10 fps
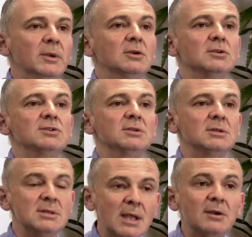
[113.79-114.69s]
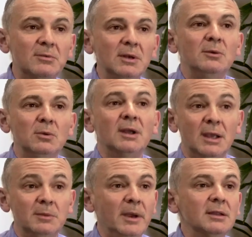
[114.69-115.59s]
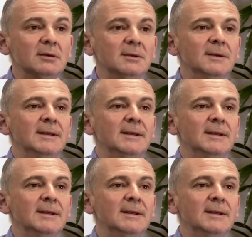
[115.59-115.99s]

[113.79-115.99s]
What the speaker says: because they really want to get better.